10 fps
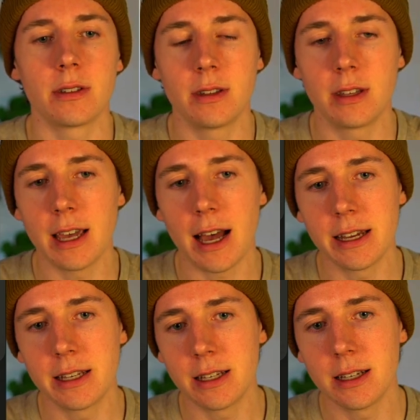the
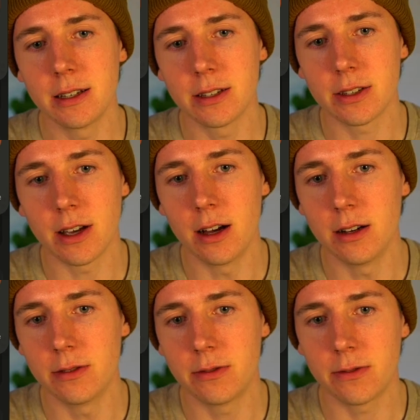ideas
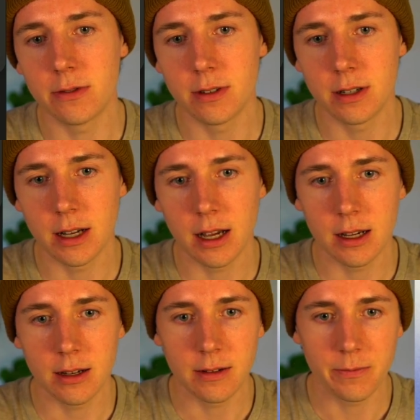of
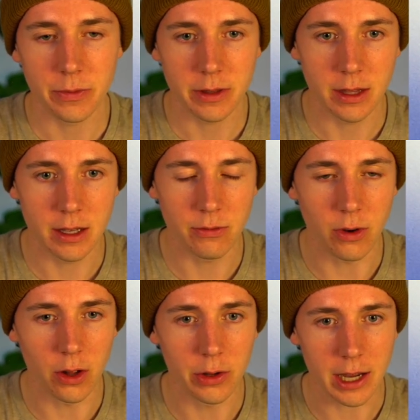the
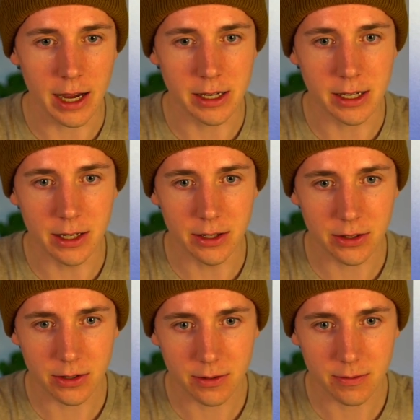following ideas